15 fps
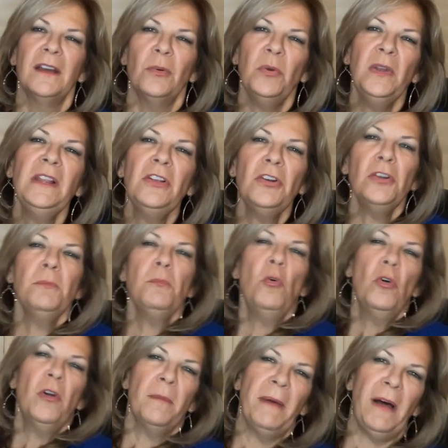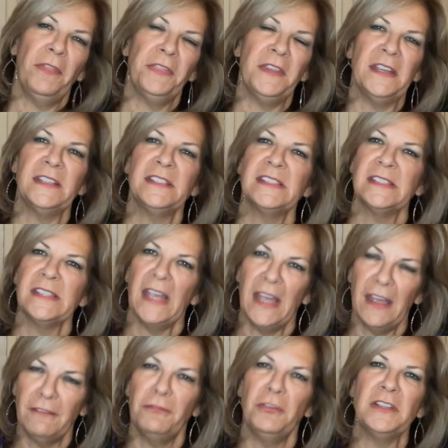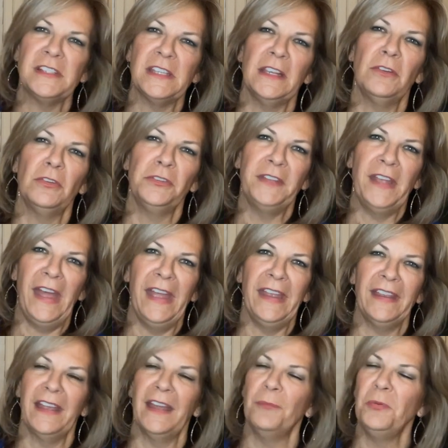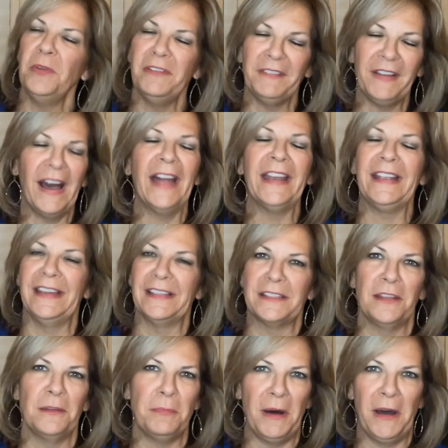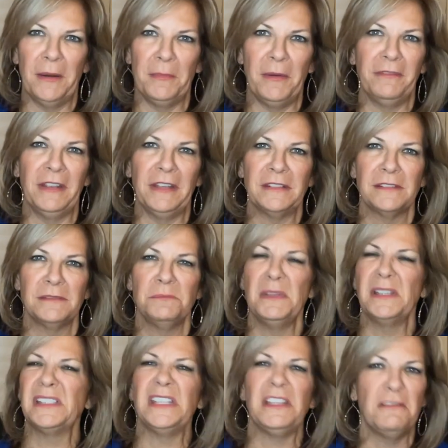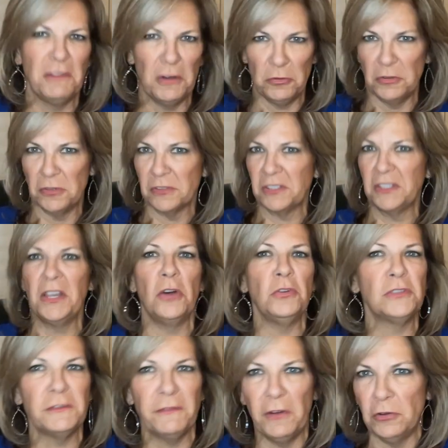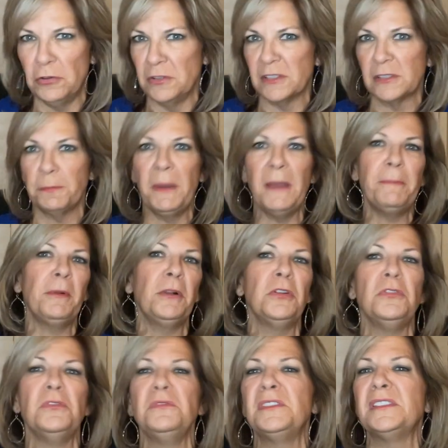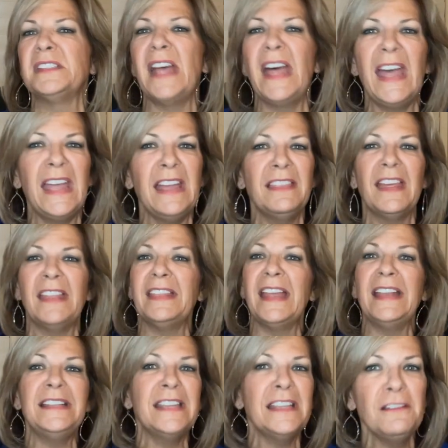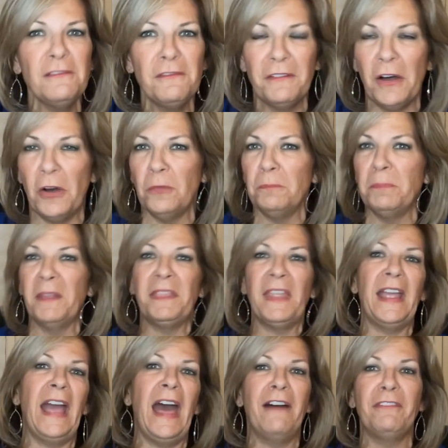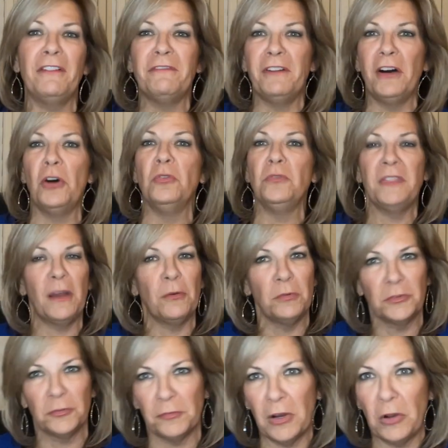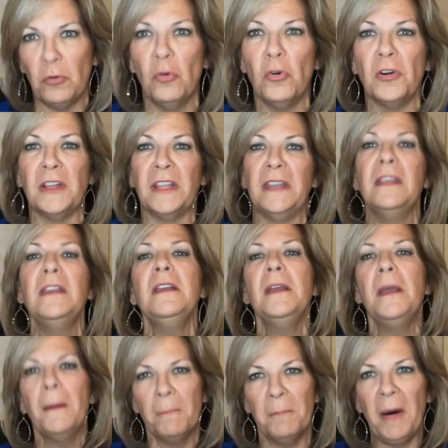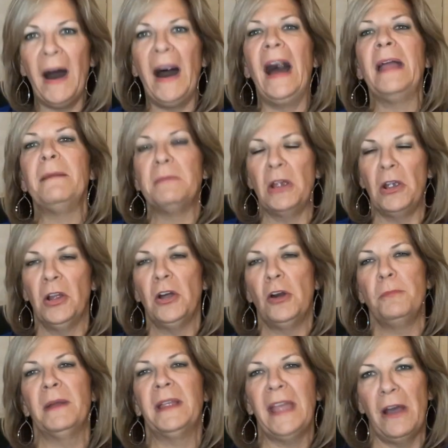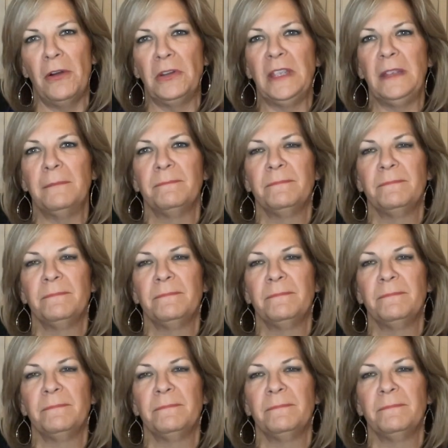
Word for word: We learn more about this every single day, and we've got to get to the bottom of it. Missing voters, ghost voters, people who say that they didn't vote, but they have a vote that was recorded by Maricopa County.